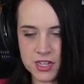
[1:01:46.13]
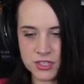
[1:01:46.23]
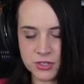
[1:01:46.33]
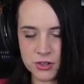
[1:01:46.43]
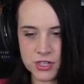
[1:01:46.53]

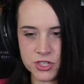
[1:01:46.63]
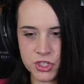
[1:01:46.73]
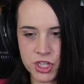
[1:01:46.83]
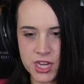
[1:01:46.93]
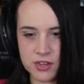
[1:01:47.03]
and started
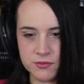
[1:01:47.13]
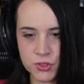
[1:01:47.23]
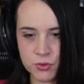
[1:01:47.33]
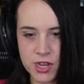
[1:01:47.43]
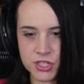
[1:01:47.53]
a chain of
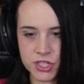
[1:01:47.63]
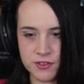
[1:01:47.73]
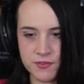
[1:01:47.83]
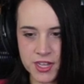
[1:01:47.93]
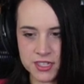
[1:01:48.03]

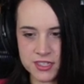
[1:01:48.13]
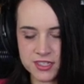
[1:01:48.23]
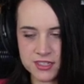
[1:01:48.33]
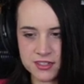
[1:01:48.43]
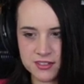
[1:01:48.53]
tragic
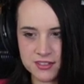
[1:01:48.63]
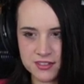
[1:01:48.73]
events.